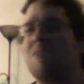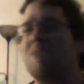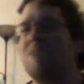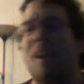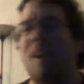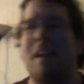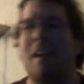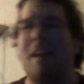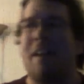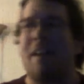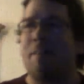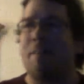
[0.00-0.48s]

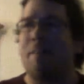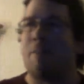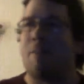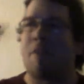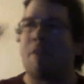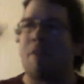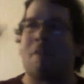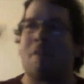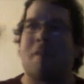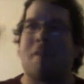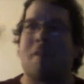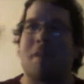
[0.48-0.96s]
goddamn,
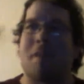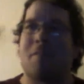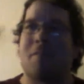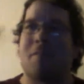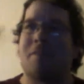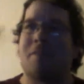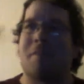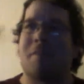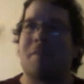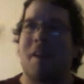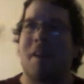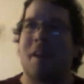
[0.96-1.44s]
Margot
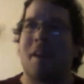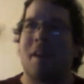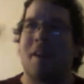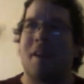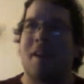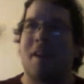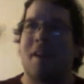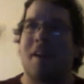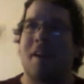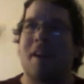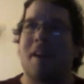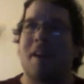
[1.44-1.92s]
Robbie's great.
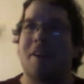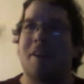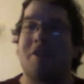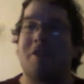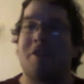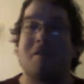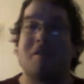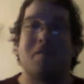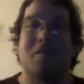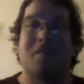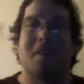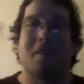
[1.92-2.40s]

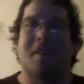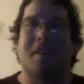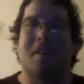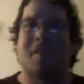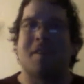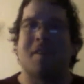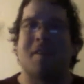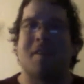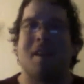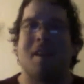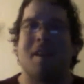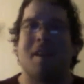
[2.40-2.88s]
She's
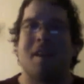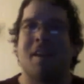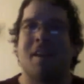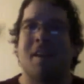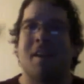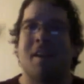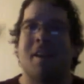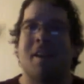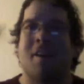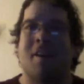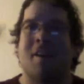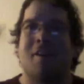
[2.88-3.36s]
fucking great.
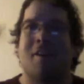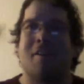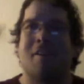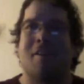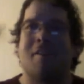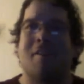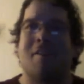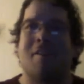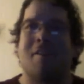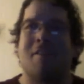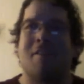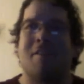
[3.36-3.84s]

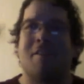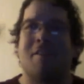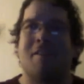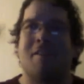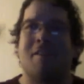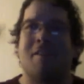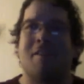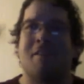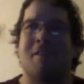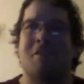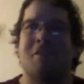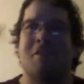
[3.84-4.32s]
Her
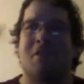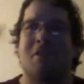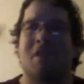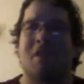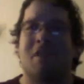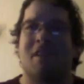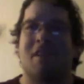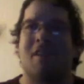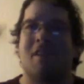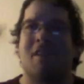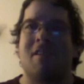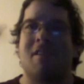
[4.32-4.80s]

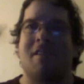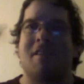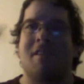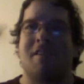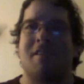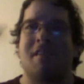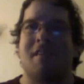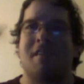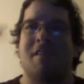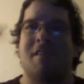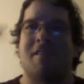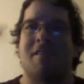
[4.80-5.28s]

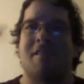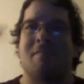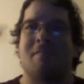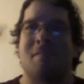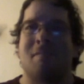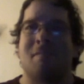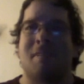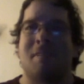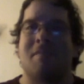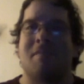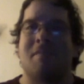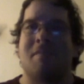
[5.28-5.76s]
this is
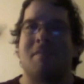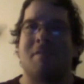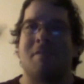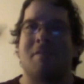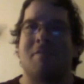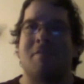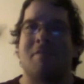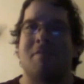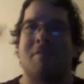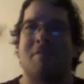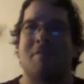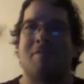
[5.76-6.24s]
one of
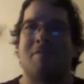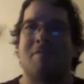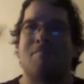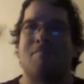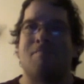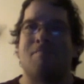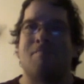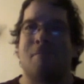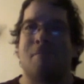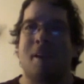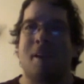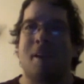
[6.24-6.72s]
those
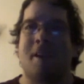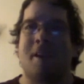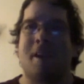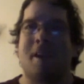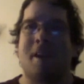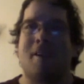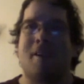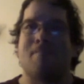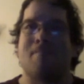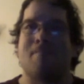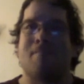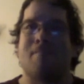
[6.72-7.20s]

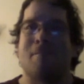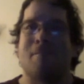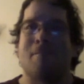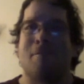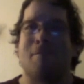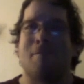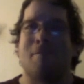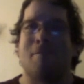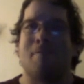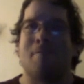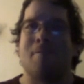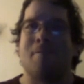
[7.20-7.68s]
breakout
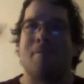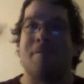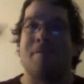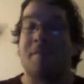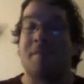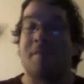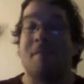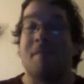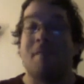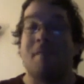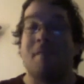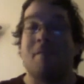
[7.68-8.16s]

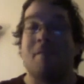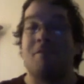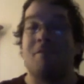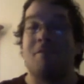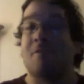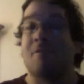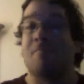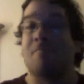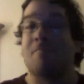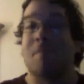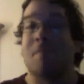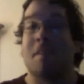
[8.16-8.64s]
performances. Even though
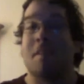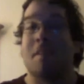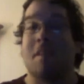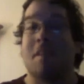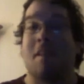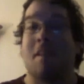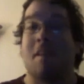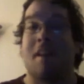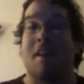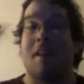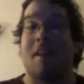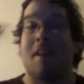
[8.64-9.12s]
she's been in
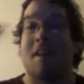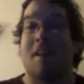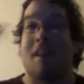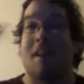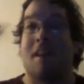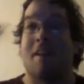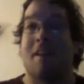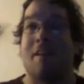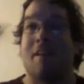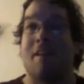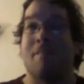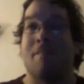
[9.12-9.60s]
a lot of
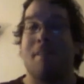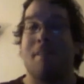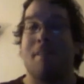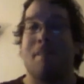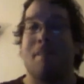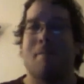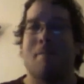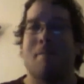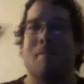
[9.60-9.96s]
goddamn big